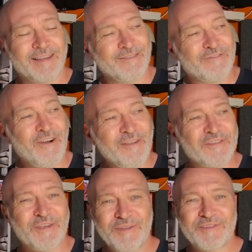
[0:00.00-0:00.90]

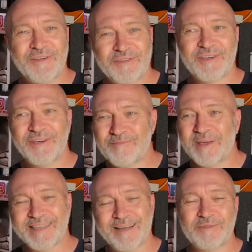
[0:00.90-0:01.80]

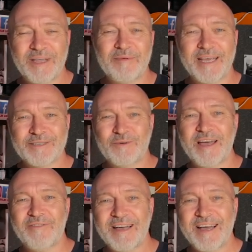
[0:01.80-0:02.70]
5222 BWX or
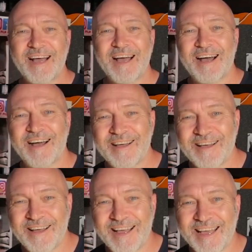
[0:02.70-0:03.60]
whatever,
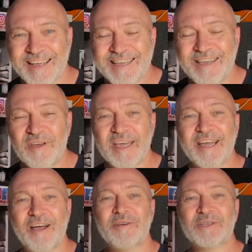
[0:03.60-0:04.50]
uh, give it a
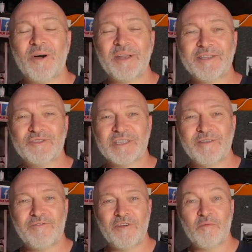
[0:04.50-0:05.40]
go. It's quite an
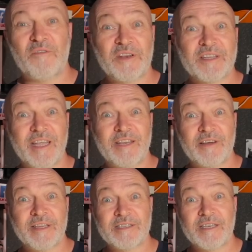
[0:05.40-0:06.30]
interesting film. I think the
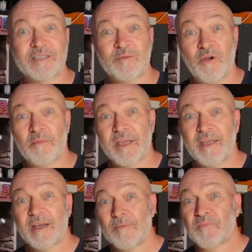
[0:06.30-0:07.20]
D96 is probably
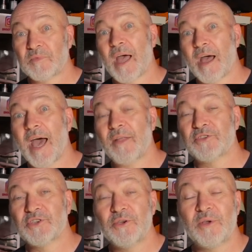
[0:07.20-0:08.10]
out of
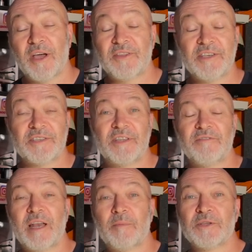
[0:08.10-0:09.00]
the two a decent
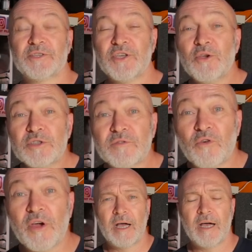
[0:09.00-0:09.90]
developer to use
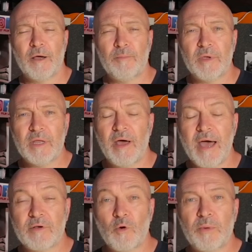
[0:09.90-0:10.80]
for it. Um, you know,
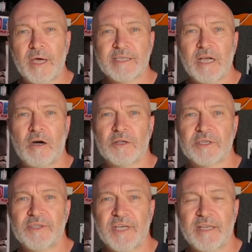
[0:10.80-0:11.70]
have a little play to your heart's
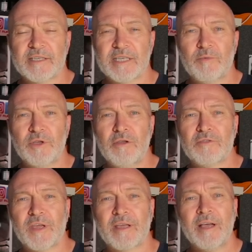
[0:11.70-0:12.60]
content and see what you
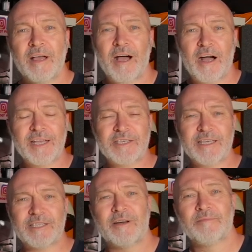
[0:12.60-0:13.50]
think. I'll catch you
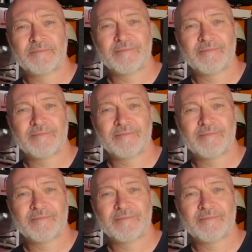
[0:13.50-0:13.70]
next time.